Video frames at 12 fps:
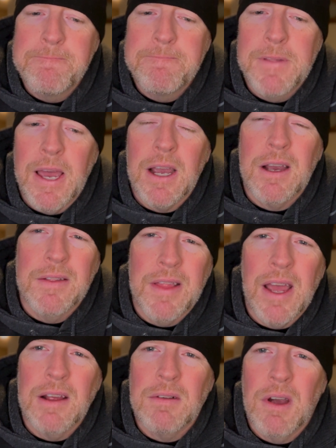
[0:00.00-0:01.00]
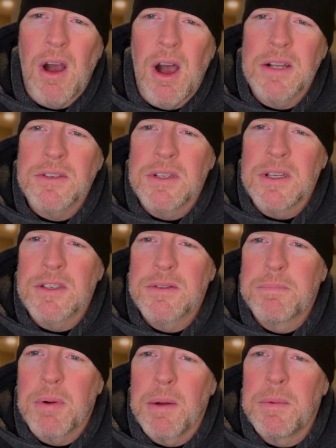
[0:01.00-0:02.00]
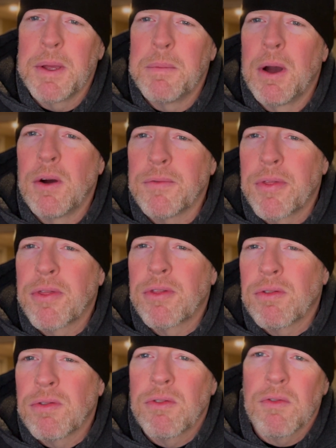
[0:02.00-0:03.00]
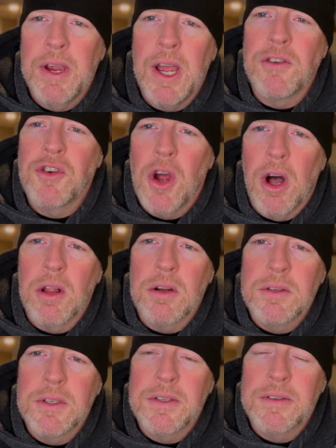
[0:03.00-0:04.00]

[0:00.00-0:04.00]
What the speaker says: That cost us probably about $300 this